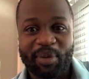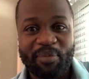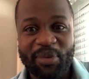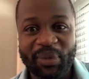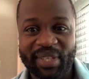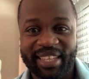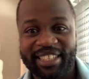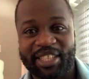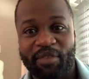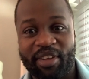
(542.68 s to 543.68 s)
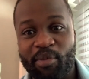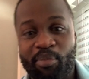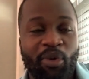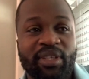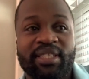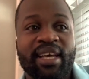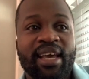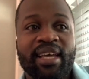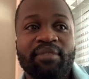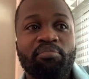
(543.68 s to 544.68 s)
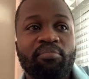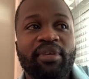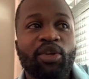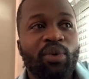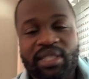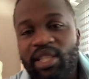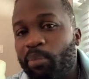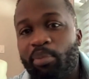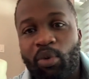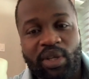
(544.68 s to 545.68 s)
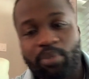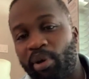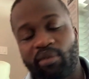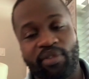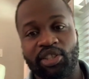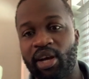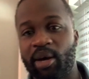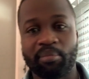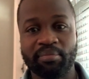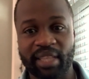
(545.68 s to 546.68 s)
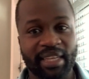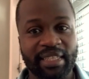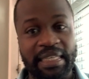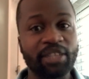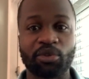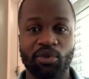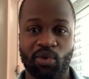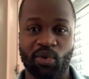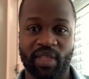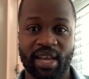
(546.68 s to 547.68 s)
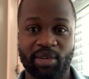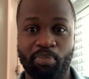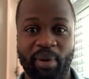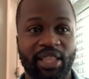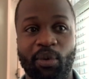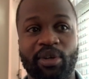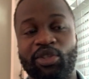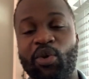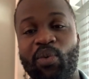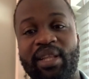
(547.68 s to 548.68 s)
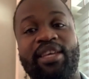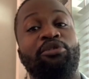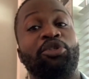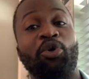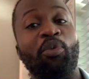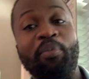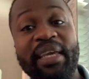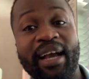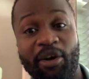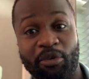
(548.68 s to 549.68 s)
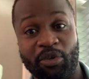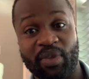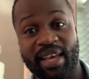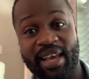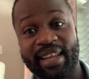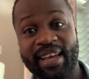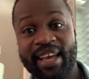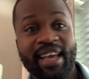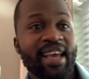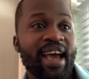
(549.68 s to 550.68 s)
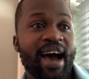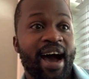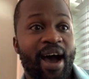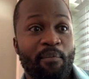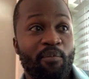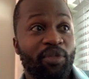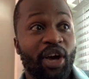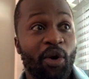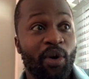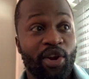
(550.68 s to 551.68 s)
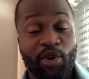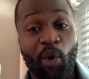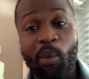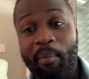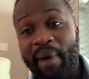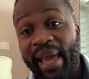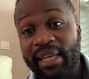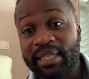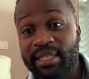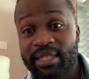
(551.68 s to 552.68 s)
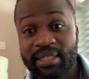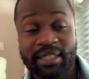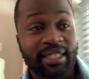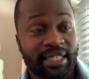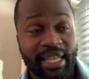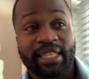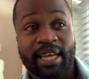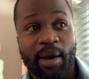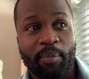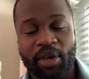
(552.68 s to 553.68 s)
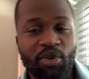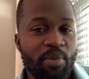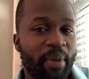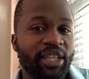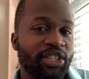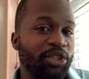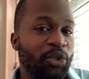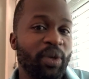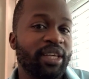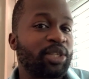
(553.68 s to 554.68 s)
music and stuff like that, because it wasn't part of their job. They didn't need to know that, but there was no one there to show me how to do that. There were no mics set up. Can you imagine doing a